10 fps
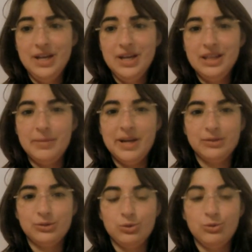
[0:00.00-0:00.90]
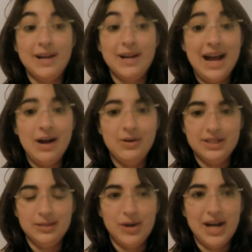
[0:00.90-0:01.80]
The medical school right now is
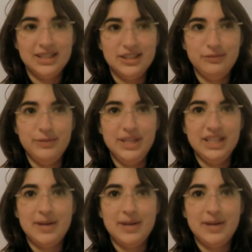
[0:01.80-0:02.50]
in the process of being